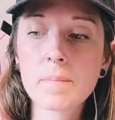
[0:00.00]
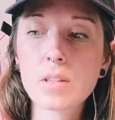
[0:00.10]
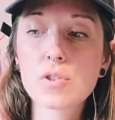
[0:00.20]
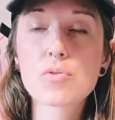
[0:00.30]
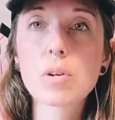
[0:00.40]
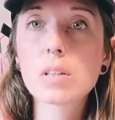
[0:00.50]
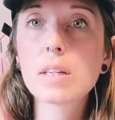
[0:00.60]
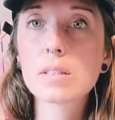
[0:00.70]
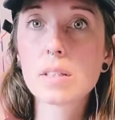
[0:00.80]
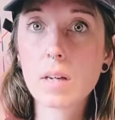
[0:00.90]

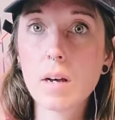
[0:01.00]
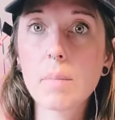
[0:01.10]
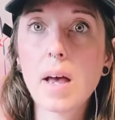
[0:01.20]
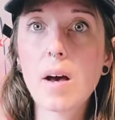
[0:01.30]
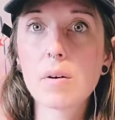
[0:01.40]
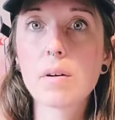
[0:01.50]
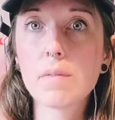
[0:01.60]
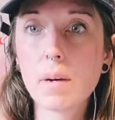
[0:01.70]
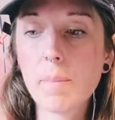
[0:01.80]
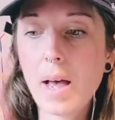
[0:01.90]
struggling to come out of
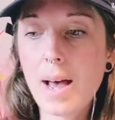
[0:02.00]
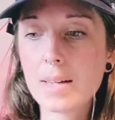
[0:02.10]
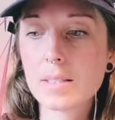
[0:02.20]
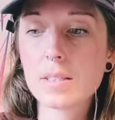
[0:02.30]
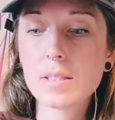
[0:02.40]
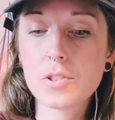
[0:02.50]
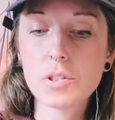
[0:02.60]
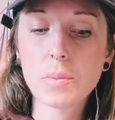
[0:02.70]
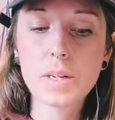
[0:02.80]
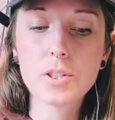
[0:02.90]
a past
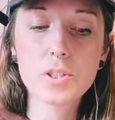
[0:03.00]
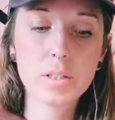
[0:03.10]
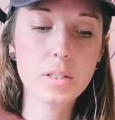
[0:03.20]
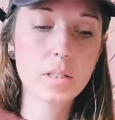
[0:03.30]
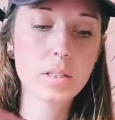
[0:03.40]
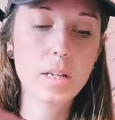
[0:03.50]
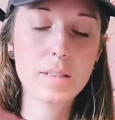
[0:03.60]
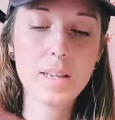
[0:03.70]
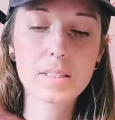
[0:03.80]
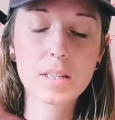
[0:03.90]
situation. And
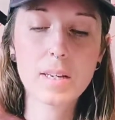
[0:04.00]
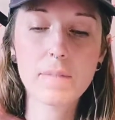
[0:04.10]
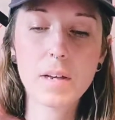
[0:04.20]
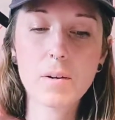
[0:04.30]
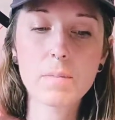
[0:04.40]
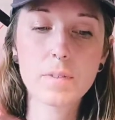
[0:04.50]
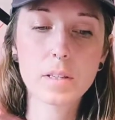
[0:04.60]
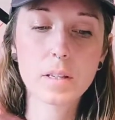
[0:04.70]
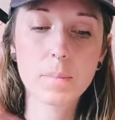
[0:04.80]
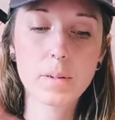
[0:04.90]
that's kind of how I'm
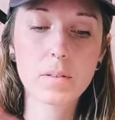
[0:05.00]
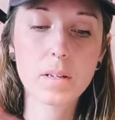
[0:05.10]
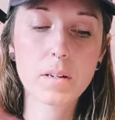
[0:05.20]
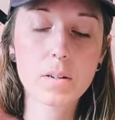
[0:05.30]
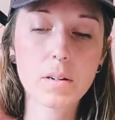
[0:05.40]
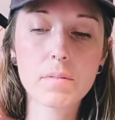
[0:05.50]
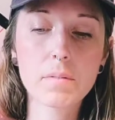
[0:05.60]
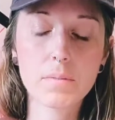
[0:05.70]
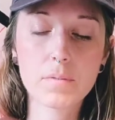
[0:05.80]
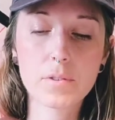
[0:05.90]
feeling about that card
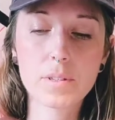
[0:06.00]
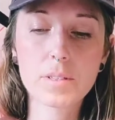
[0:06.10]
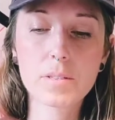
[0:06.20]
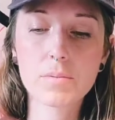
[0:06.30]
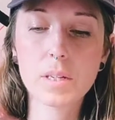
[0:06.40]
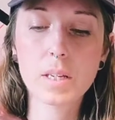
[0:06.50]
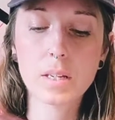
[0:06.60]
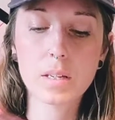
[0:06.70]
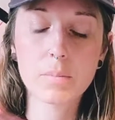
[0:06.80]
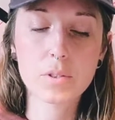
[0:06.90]
for this
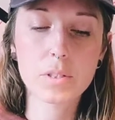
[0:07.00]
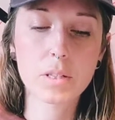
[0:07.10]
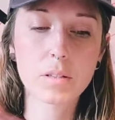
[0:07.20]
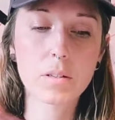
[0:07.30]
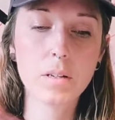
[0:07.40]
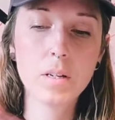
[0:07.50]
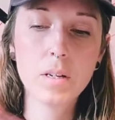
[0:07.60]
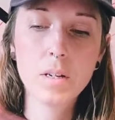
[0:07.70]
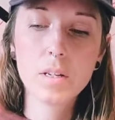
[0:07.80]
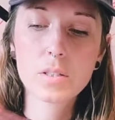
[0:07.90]
reading in particular.
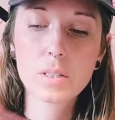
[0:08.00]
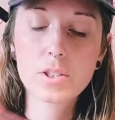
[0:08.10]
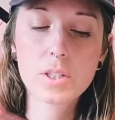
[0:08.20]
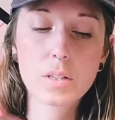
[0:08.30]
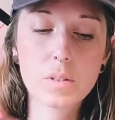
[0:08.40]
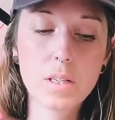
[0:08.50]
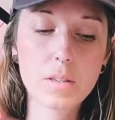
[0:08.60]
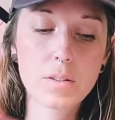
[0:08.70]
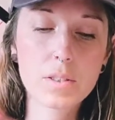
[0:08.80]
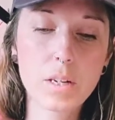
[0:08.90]
So let's check out the
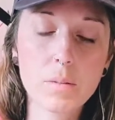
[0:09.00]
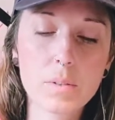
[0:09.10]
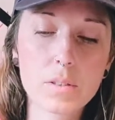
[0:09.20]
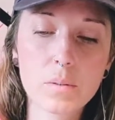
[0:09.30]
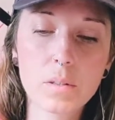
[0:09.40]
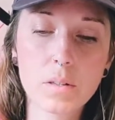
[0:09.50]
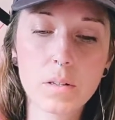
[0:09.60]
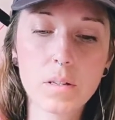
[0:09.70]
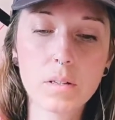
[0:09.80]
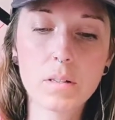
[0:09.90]
other side. What's going
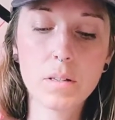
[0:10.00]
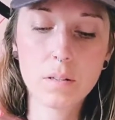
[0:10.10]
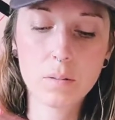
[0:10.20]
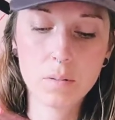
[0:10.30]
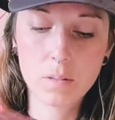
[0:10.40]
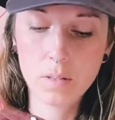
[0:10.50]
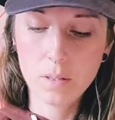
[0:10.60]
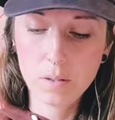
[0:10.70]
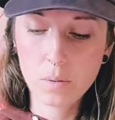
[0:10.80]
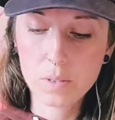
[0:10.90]
on?
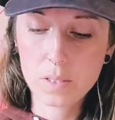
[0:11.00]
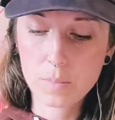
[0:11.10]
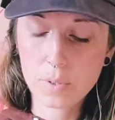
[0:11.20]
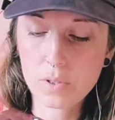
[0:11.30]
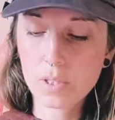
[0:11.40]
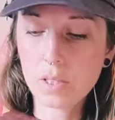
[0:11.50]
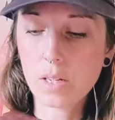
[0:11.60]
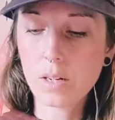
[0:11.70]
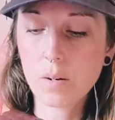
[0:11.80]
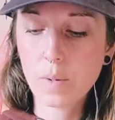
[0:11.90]
Who is this person
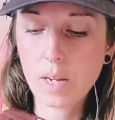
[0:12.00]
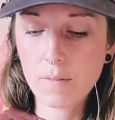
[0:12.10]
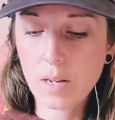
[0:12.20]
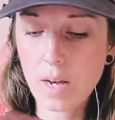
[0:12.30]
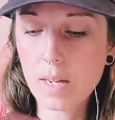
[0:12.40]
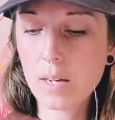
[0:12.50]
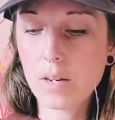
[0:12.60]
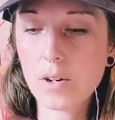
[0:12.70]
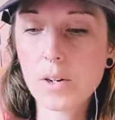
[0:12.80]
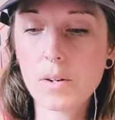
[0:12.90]
here? We have Gaia,
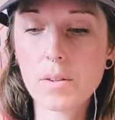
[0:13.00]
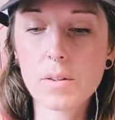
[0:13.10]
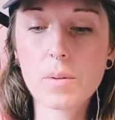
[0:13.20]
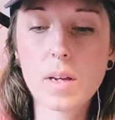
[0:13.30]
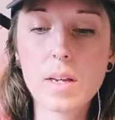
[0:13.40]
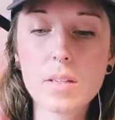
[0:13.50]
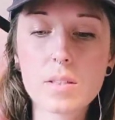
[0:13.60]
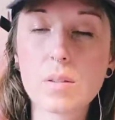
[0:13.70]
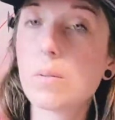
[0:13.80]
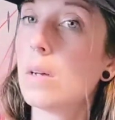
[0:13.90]
Earth. Okay,
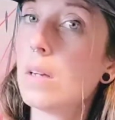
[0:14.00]
so